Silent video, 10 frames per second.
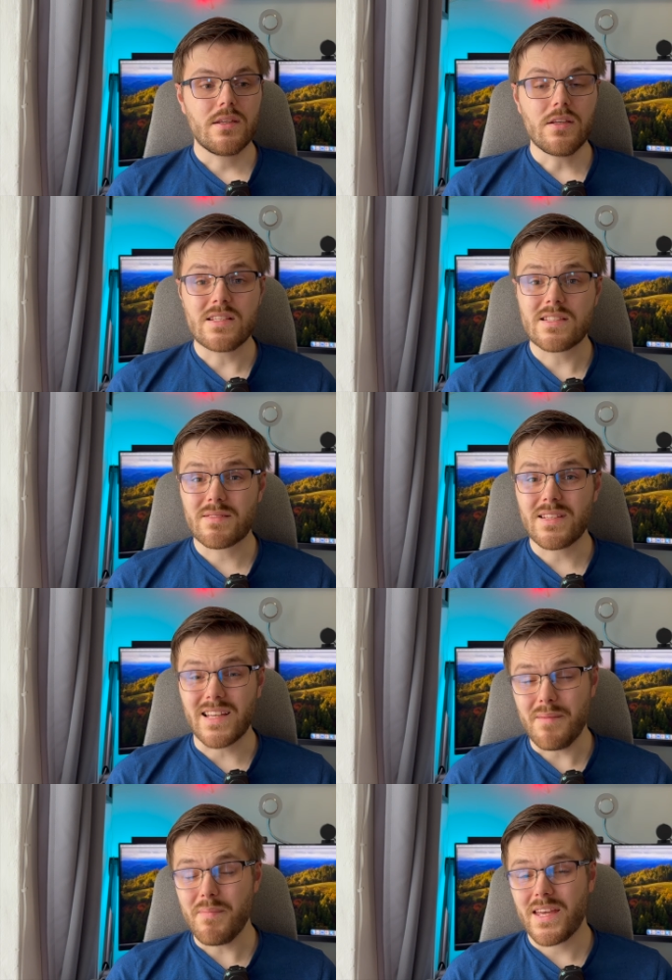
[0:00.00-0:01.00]
it
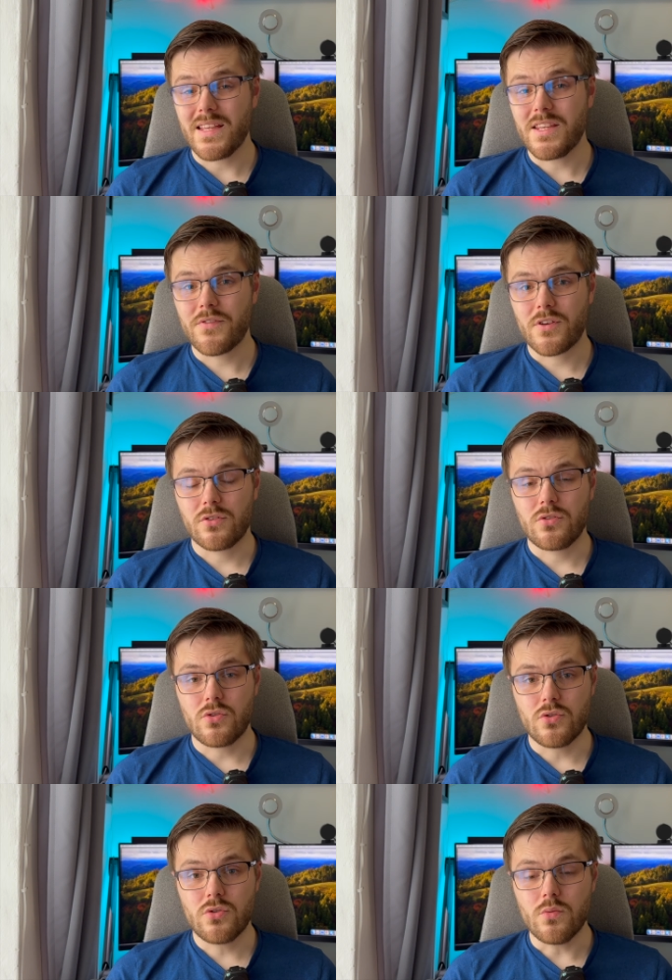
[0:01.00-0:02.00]
can make it difficult
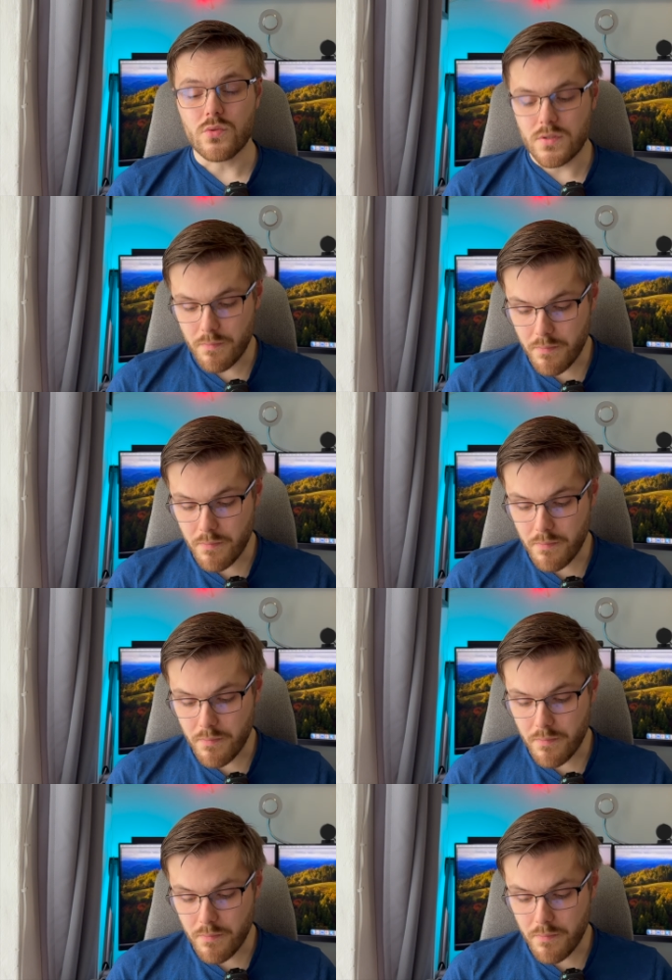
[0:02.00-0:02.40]
to choose.